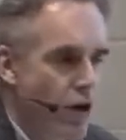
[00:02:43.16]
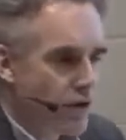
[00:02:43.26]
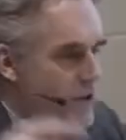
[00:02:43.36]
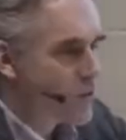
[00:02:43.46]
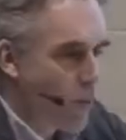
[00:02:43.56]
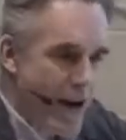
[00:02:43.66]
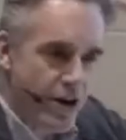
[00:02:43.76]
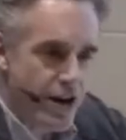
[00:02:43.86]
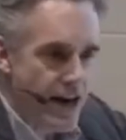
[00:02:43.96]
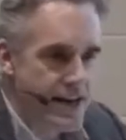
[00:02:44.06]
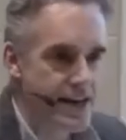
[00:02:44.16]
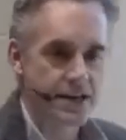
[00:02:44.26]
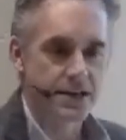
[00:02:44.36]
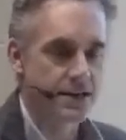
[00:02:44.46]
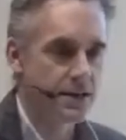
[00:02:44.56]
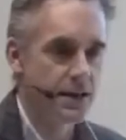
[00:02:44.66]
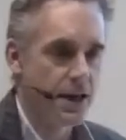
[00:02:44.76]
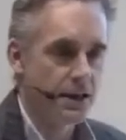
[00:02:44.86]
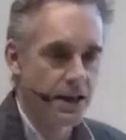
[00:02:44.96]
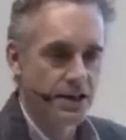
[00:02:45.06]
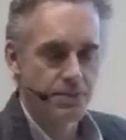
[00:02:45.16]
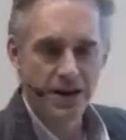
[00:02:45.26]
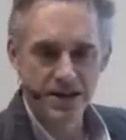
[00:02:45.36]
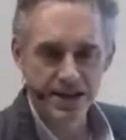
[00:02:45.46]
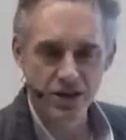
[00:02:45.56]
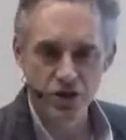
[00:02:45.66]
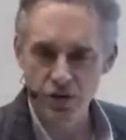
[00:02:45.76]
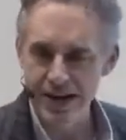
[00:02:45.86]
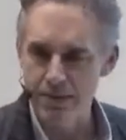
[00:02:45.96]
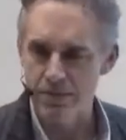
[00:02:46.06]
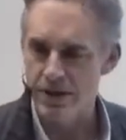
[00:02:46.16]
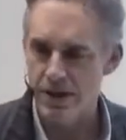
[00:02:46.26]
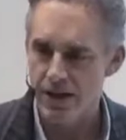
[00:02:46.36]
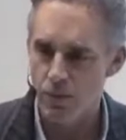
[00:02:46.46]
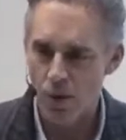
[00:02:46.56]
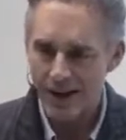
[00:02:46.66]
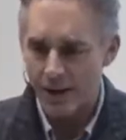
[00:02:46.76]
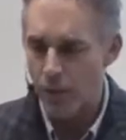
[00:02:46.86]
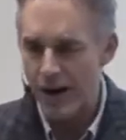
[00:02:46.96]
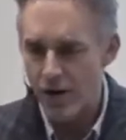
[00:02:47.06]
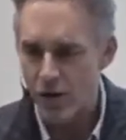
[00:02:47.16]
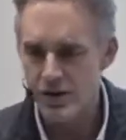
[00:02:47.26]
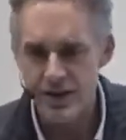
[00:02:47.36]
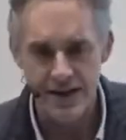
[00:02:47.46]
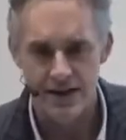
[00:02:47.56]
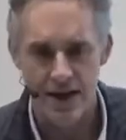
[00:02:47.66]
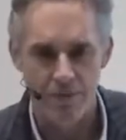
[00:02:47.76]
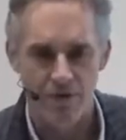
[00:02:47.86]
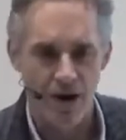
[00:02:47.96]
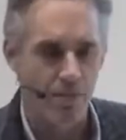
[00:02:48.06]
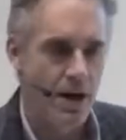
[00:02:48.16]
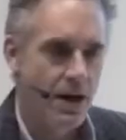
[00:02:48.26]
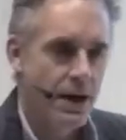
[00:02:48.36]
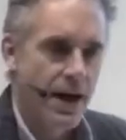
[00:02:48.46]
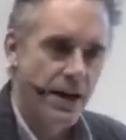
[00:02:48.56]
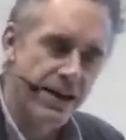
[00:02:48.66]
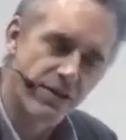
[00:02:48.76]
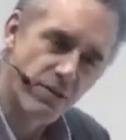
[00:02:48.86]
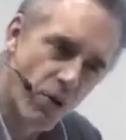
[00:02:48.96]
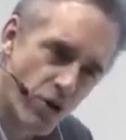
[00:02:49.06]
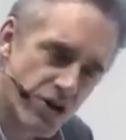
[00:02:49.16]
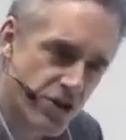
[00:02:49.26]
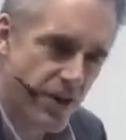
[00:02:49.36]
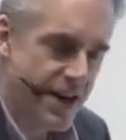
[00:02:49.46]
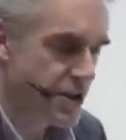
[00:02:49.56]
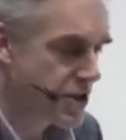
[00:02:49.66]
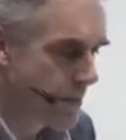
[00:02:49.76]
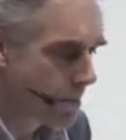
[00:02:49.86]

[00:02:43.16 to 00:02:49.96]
all these weird ideas, and especially in dreams, it's like, where do those things come from? And even more strange,